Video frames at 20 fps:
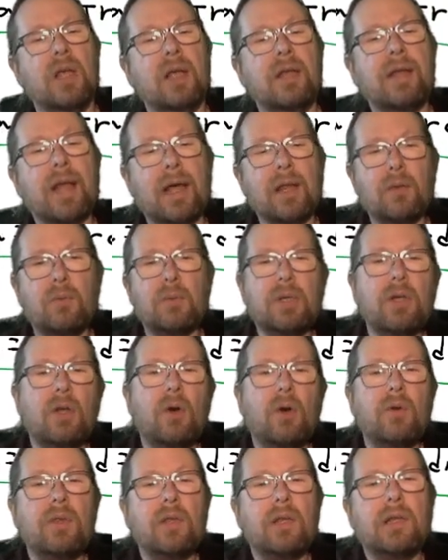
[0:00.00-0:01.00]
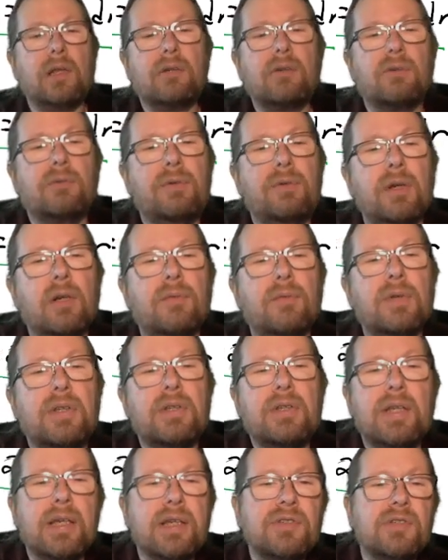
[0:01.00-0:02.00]
Now that we know the electric field of a
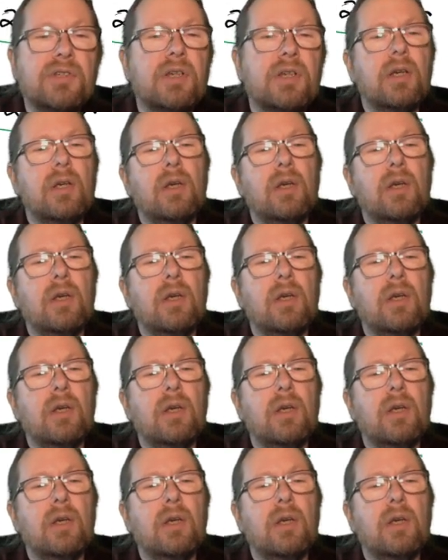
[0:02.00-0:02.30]
disk,